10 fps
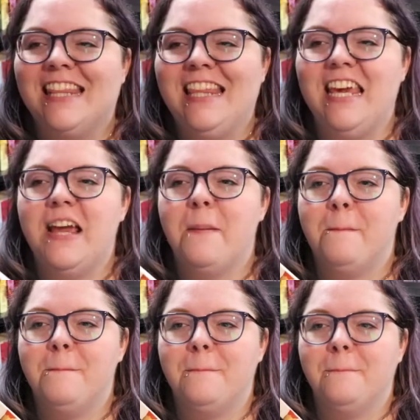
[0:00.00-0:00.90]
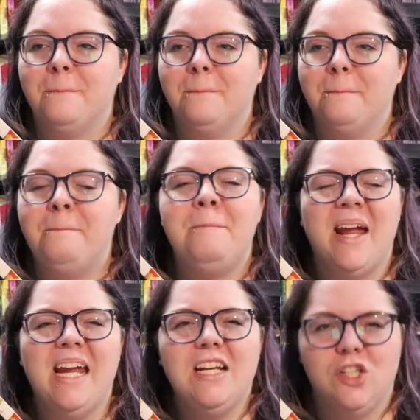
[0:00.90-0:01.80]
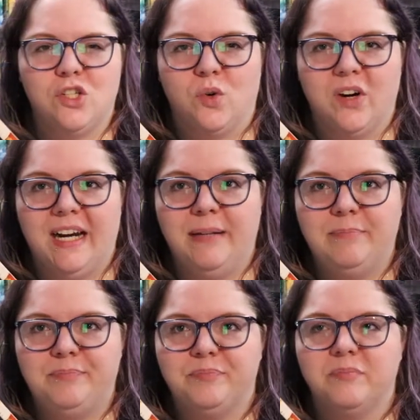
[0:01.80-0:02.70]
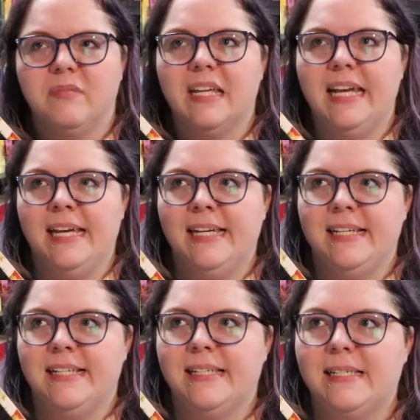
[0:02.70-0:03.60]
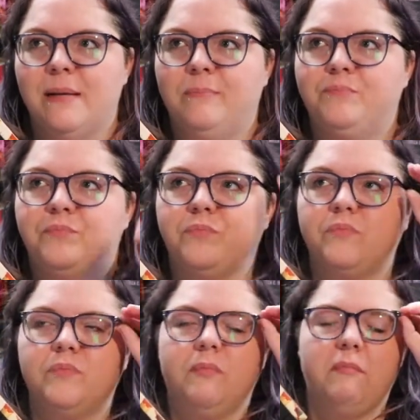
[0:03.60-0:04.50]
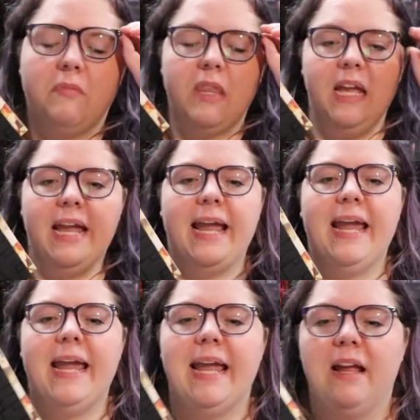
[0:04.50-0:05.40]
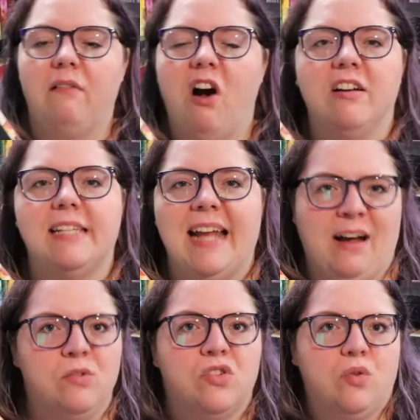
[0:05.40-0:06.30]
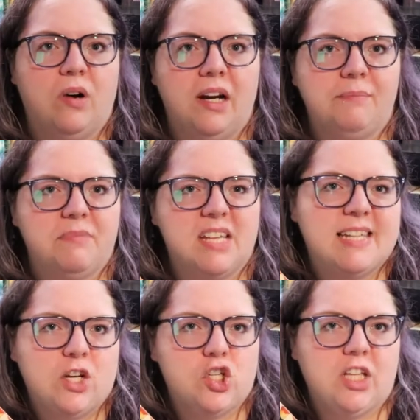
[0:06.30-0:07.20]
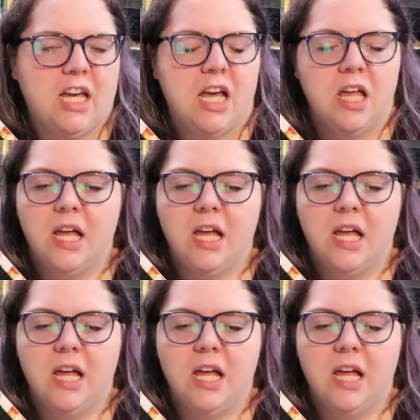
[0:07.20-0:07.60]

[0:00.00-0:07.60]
The main story is a haunted house story, essentially.